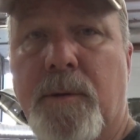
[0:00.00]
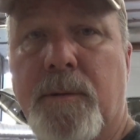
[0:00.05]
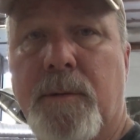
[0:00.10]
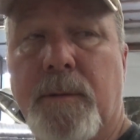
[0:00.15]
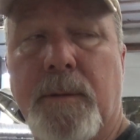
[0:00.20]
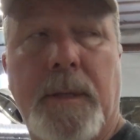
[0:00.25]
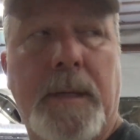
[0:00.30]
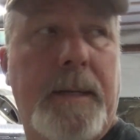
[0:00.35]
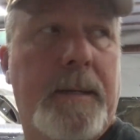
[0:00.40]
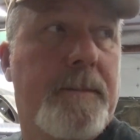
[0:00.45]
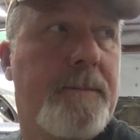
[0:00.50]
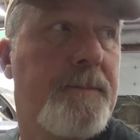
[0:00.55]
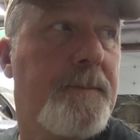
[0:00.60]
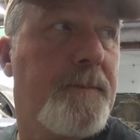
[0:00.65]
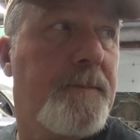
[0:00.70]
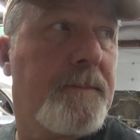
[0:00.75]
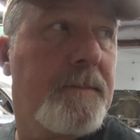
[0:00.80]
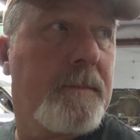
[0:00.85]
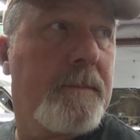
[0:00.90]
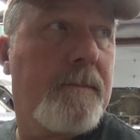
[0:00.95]
And
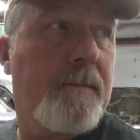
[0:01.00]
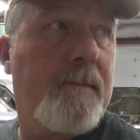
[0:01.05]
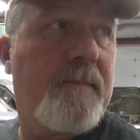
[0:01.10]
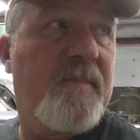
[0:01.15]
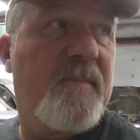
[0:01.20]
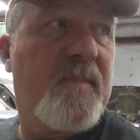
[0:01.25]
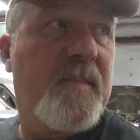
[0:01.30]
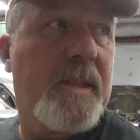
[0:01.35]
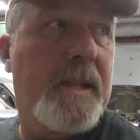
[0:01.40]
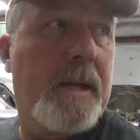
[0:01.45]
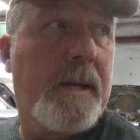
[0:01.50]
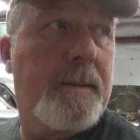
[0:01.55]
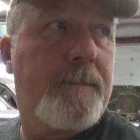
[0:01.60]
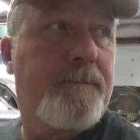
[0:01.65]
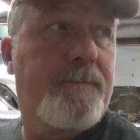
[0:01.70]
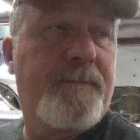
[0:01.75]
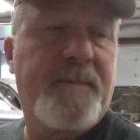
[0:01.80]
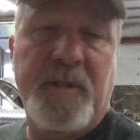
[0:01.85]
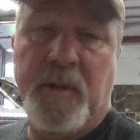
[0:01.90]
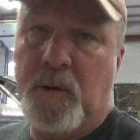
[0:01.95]

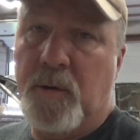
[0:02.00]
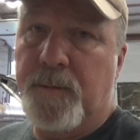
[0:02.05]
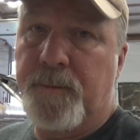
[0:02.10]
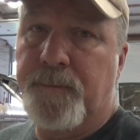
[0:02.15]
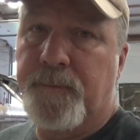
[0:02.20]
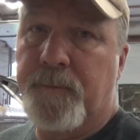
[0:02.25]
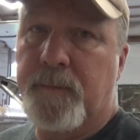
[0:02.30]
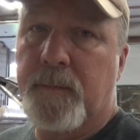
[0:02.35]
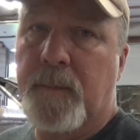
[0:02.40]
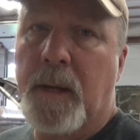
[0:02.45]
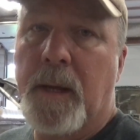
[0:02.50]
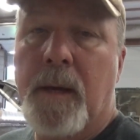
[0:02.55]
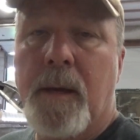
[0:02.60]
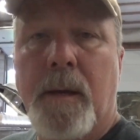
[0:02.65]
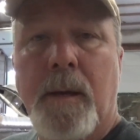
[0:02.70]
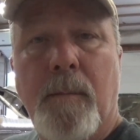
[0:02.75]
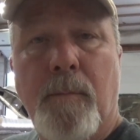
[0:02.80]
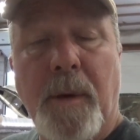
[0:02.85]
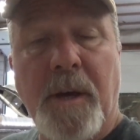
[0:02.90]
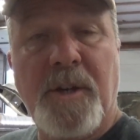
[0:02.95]
so
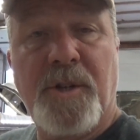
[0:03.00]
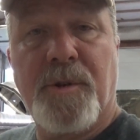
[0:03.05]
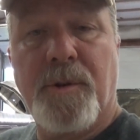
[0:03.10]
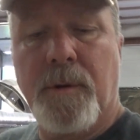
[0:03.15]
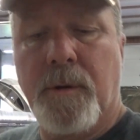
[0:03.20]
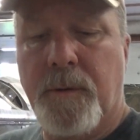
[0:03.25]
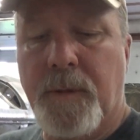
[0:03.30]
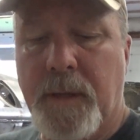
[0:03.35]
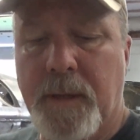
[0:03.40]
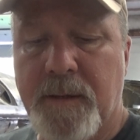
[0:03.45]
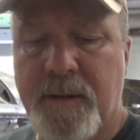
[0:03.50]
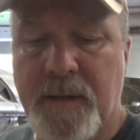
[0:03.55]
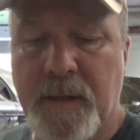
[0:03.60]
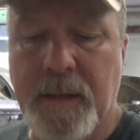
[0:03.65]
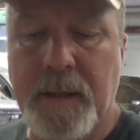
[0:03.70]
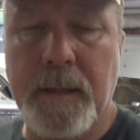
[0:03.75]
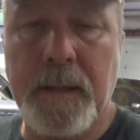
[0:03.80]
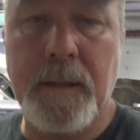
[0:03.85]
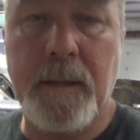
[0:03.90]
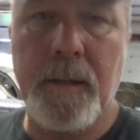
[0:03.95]
make sure
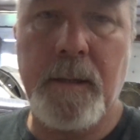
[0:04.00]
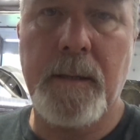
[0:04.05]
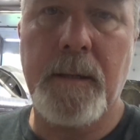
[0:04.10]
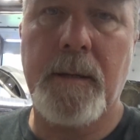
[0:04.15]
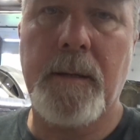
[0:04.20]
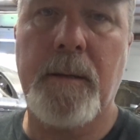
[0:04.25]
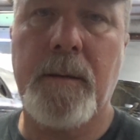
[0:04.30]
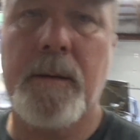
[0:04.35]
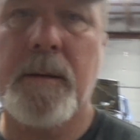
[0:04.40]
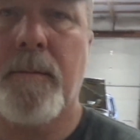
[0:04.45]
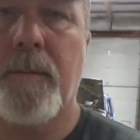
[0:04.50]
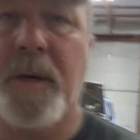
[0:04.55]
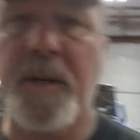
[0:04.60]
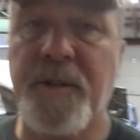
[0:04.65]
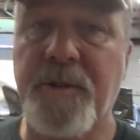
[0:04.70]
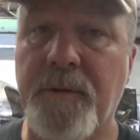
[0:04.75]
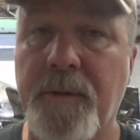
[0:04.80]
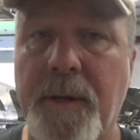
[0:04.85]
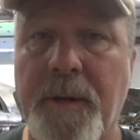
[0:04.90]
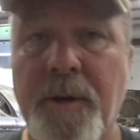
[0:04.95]
that
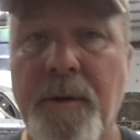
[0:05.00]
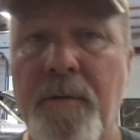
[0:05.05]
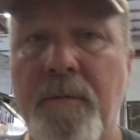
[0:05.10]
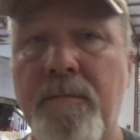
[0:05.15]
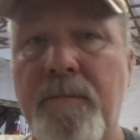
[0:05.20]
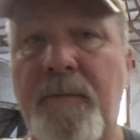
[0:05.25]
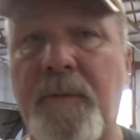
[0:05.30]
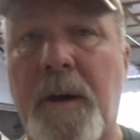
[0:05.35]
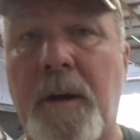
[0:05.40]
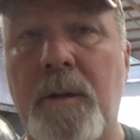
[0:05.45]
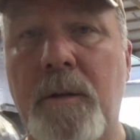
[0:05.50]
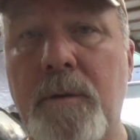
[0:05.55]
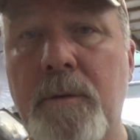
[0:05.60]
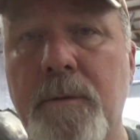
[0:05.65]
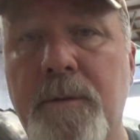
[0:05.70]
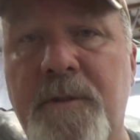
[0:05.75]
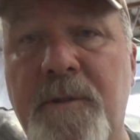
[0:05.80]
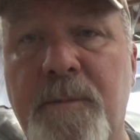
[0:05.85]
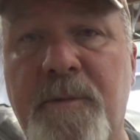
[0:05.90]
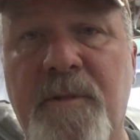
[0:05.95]
you follow
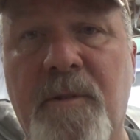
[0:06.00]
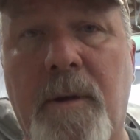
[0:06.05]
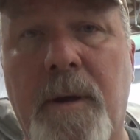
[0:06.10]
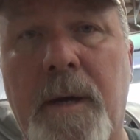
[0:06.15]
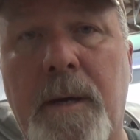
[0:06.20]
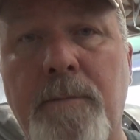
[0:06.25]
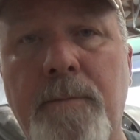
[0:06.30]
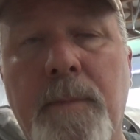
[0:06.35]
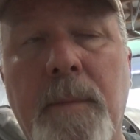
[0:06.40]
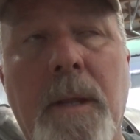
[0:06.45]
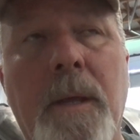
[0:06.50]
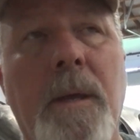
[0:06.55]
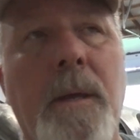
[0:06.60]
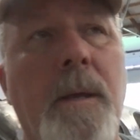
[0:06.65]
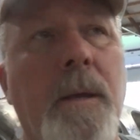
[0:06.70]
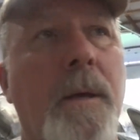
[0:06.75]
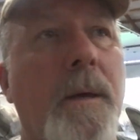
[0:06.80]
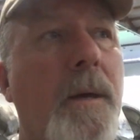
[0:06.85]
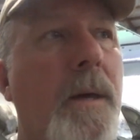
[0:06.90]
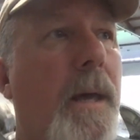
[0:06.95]
or subscribe,
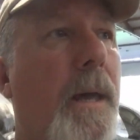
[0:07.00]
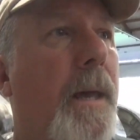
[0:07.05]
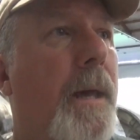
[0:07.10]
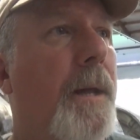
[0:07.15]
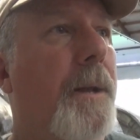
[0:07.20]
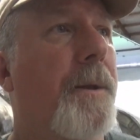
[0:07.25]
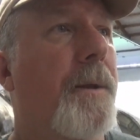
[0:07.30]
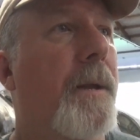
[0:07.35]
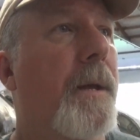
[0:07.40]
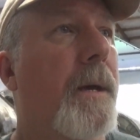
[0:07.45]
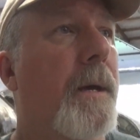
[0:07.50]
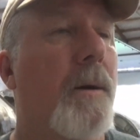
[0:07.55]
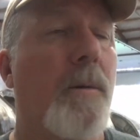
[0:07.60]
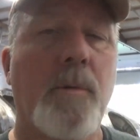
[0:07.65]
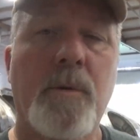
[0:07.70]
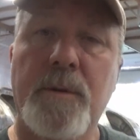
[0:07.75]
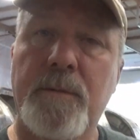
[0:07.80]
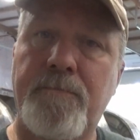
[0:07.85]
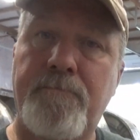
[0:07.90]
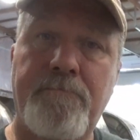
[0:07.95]
and
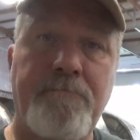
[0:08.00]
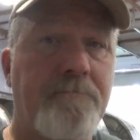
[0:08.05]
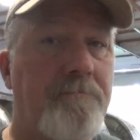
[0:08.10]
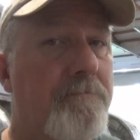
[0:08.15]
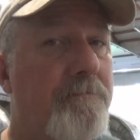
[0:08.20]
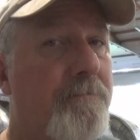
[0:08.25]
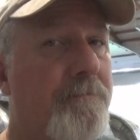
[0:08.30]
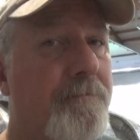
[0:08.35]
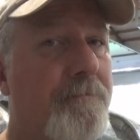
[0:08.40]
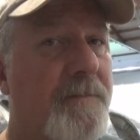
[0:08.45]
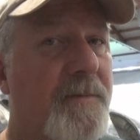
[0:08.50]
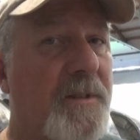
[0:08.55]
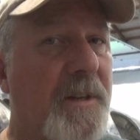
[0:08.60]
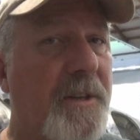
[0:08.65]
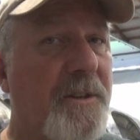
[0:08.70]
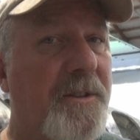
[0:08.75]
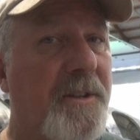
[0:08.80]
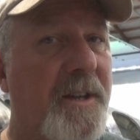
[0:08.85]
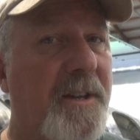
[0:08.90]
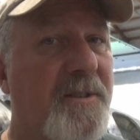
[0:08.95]
we'll see you
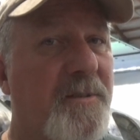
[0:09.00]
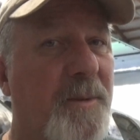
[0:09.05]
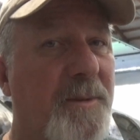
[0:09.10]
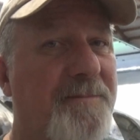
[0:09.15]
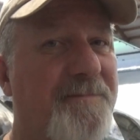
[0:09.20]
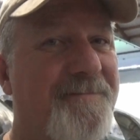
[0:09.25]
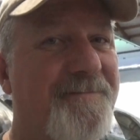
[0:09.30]
in the next one.